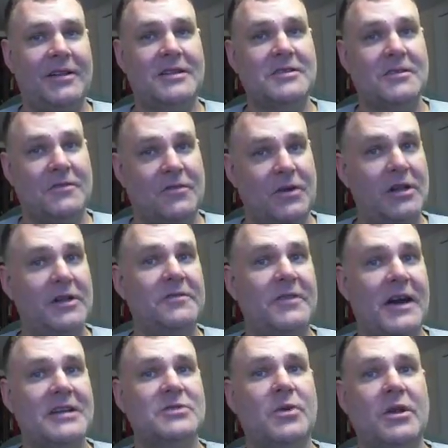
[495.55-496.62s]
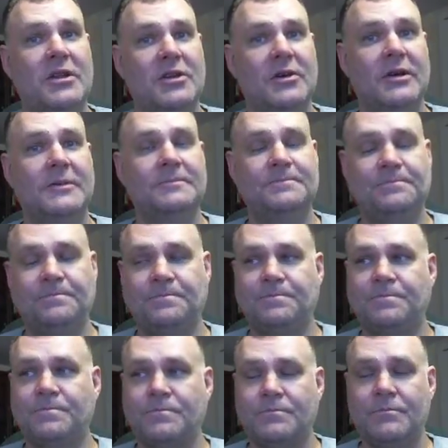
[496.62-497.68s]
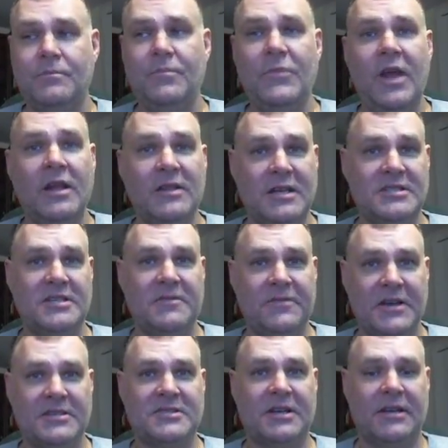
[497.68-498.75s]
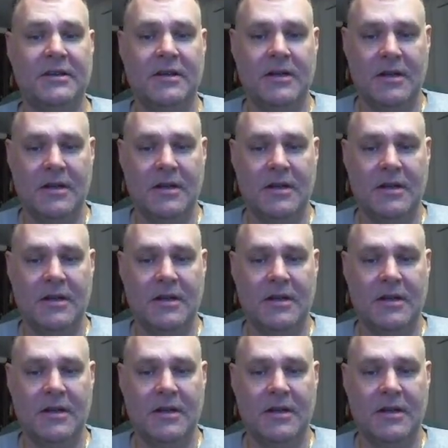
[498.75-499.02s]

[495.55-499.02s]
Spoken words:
that's a really fast way to do it, unless they fix it.